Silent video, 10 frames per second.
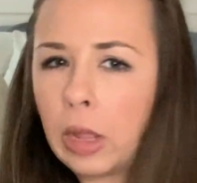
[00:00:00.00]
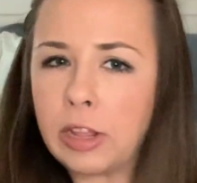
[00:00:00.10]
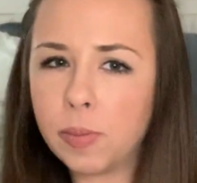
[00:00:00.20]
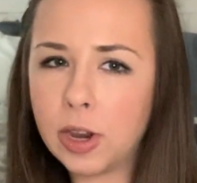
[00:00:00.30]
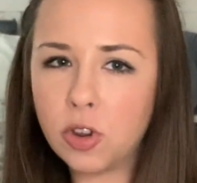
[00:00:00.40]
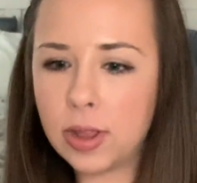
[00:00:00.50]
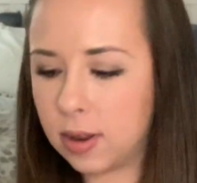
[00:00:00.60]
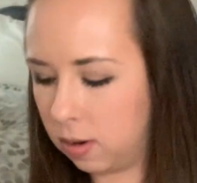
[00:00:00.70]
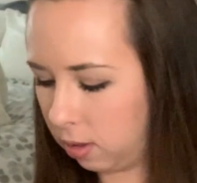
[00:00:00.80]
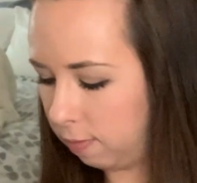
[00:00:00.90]
especially
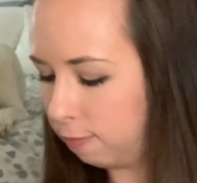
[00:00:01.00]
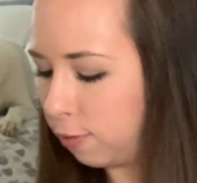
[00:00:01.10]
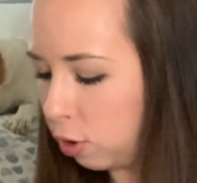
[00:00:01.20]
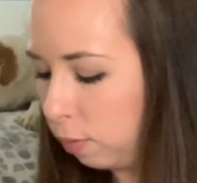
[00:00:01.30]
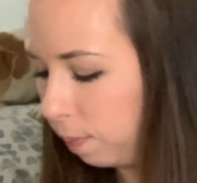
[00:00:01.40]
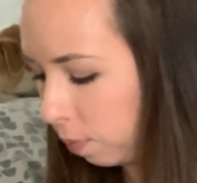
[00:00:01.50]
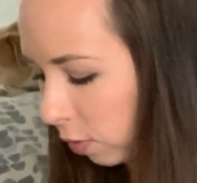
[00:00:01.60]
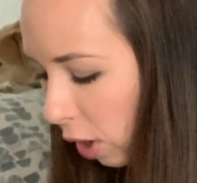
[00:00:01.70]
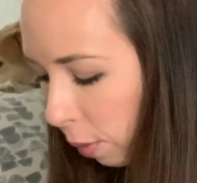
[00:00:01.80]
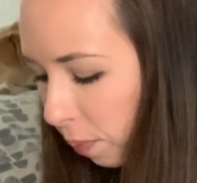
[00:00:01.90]
in food,
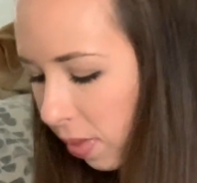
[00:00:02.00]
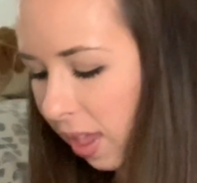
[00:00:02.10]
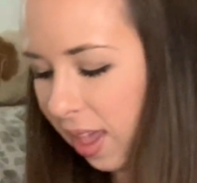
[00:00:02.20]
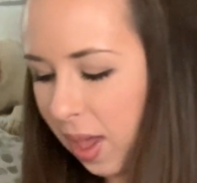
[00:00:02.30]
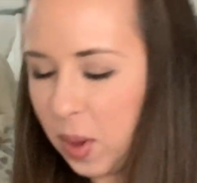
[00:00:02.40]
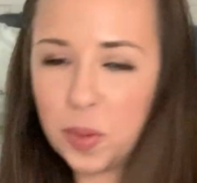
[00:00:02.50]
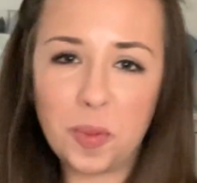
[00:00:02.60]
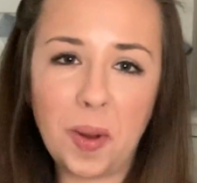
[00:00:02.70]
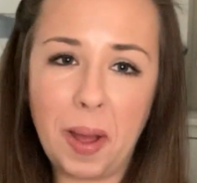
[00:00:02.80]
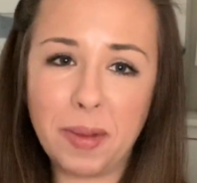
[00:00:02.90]
so
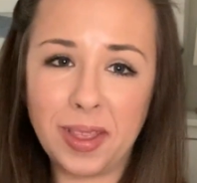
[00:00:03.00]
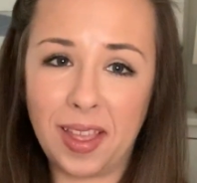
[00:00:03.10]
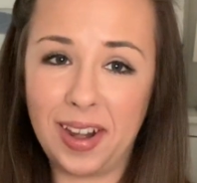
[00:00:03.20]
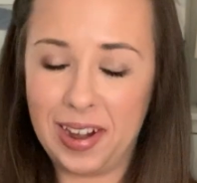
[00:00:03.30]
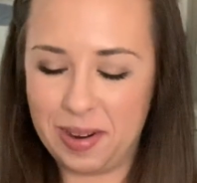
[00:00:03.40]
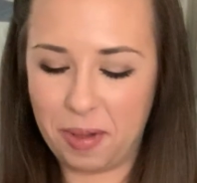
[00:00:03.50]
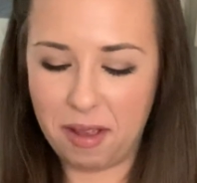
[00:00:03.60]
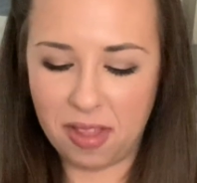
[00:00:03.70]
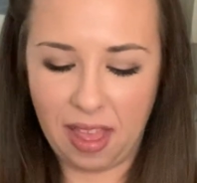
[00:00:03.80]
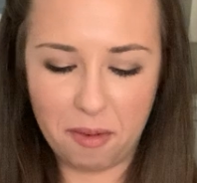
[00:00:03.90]
I'm excited to play
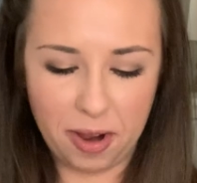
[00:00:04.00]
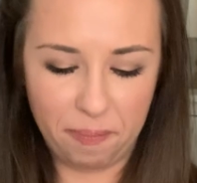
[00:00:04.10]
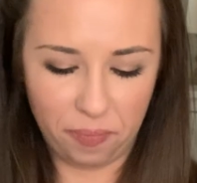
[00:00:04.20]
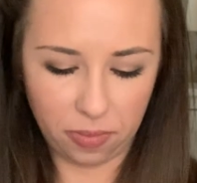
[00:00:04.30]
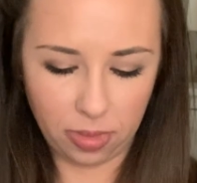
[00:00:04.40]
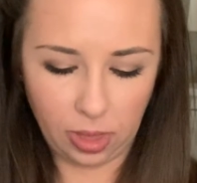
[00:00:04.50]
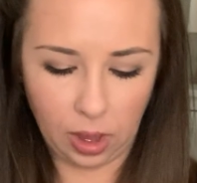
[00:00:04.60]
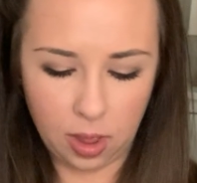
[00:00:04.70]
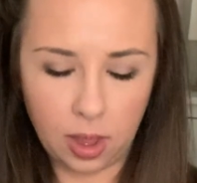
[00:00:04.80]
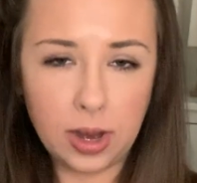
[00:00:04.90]
with that one.
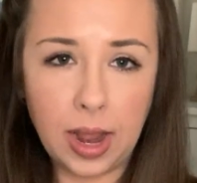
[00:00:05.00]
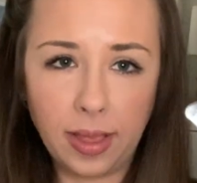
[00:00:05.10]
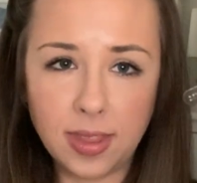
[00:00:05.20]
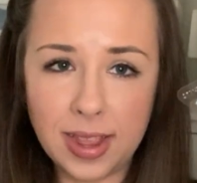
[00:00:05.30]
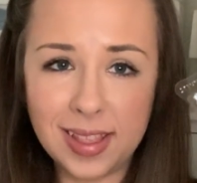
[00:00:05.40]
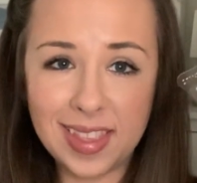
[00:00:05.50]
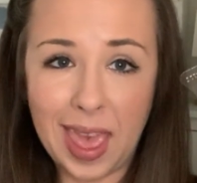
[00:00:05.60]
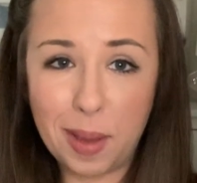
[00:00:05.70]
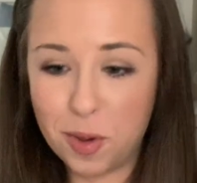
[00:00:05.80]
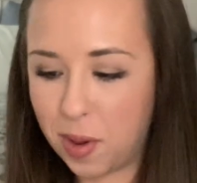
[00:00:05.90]
Next is
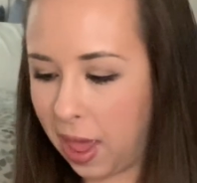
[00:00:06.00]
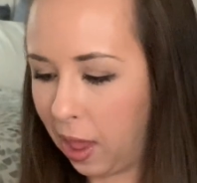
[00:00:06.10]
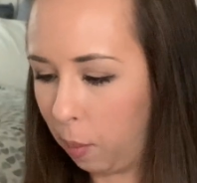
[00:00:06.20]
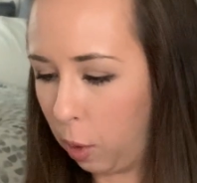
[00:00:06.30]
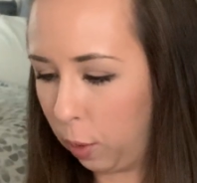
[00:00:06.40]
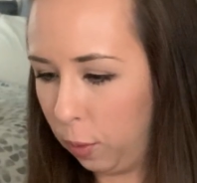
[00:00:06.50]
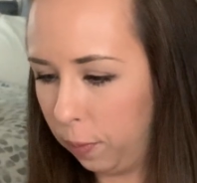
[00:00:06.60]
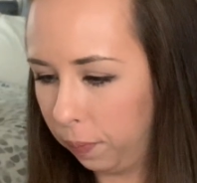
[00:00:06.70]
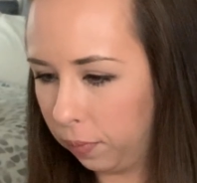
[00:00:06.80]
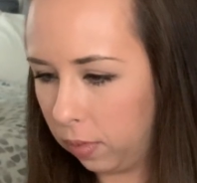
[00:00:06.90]
Kamu,
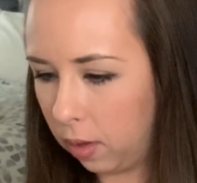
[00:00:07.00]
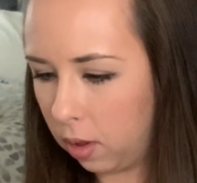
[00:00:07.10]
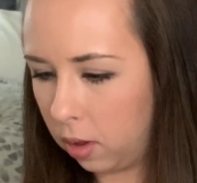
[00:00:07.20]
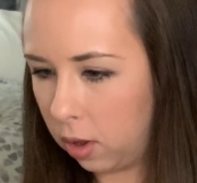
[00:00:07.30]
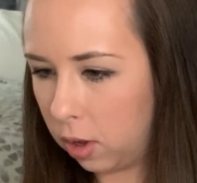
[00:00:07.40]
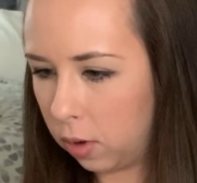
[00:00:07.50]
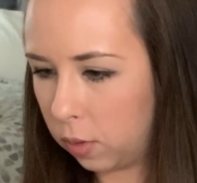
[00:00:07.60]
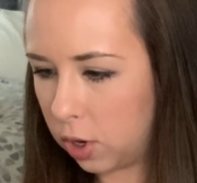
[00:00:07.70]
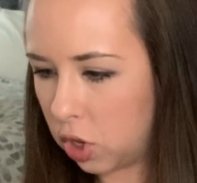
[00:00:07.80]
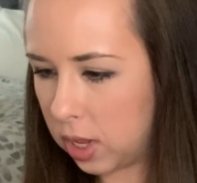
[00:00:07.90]

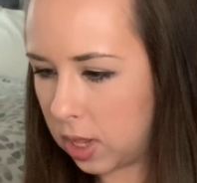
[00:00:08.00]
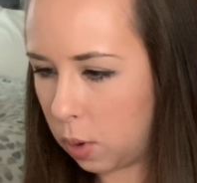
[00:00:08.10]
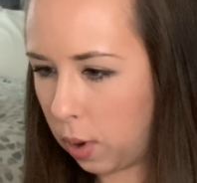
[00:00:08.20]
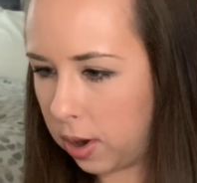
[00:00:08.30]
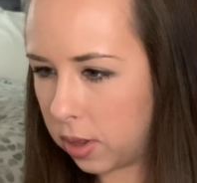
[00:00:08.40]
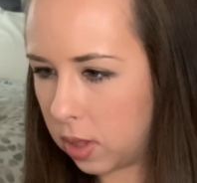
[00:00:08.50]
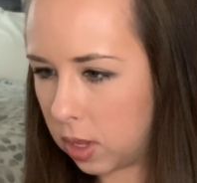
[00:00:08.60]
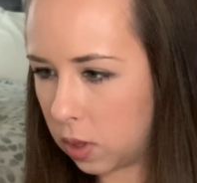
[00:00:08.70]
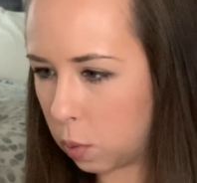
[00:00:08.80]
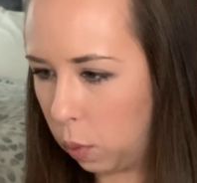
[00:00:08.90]
which, let's see, where is this